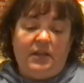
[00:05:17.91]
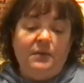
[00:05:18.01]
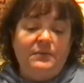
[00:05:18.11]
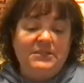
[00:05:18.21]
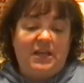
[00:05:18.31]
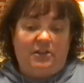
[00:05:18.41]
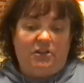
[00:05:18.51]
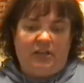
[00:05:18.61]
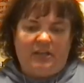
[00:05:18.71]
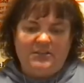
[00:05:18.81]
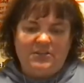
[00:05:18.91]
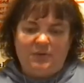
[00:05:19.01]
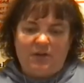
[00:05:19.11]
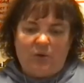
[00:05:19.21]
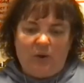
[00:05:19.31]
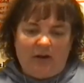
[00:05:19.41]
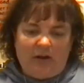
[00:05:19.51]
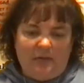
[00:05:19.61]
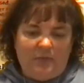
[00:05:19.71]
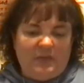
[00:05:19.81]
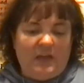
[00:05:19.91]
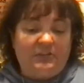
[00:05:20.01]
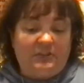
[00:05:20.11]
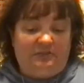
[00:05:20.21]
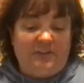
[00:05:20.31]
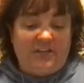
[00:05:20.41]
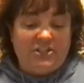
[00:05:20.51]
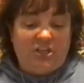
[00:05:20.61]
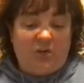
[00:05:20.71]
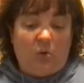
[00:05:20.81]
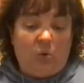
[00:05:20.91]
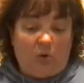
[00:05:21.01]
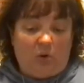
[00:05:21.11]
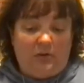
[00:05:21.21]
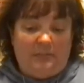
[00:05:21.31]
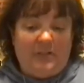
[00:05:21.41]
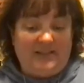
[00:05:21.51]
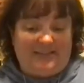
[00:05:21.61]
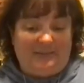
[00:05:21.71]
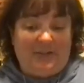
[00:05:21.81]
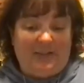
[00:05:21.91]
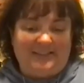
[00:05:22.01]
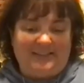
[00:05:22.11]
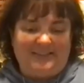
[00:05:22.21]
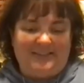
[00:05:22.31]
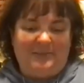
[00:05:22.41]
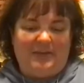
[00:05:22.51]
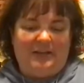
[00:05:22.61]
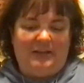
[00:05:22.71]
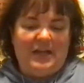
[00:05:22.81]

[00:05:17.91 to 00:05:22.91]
It was like looking into an aquarium without the fish and coral and plastic plants and seaweed.